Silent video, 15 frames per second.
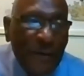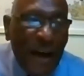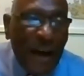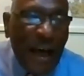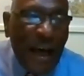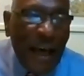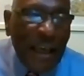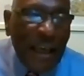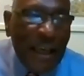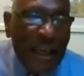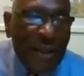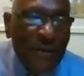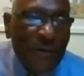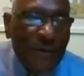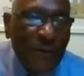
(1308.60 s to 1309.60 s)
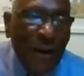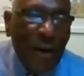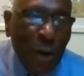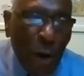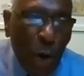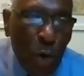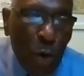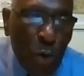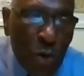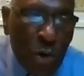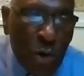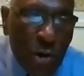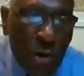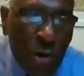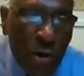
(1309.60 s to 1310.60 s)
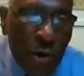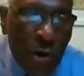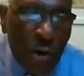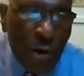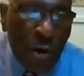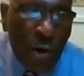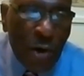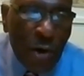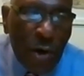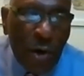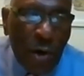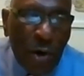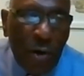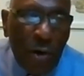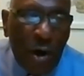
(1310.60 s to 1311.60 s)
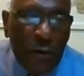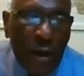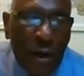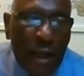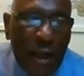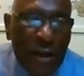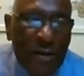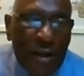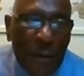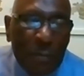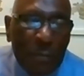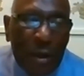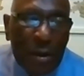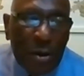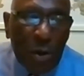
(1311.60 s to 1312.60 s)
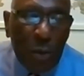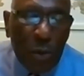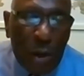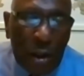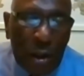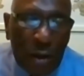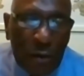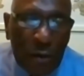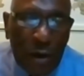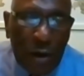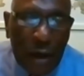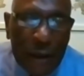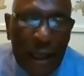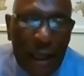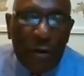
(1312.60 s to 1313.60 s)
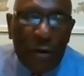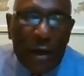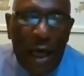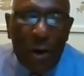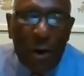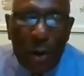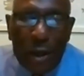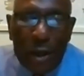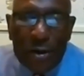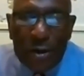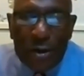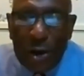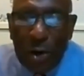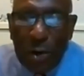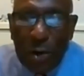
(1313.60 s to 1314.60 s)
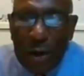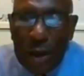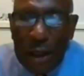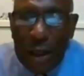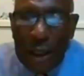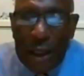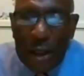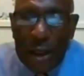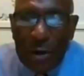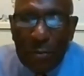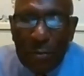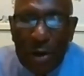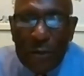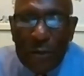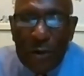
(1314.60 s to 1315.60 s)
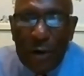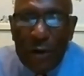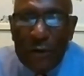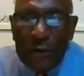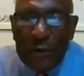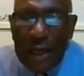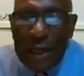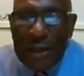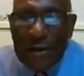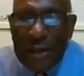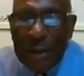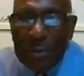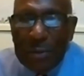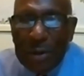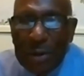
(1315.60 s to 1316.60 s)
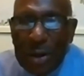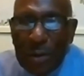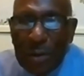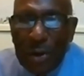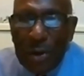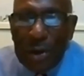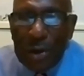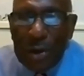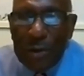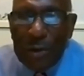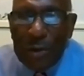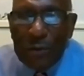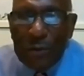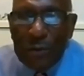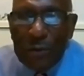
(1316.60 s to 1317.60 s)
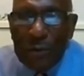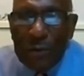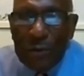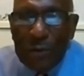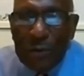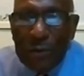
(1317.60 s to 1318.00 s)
fire is for those who have not accepted the will of God. I don't care how well you're told, but if you have not accepted the will of God, the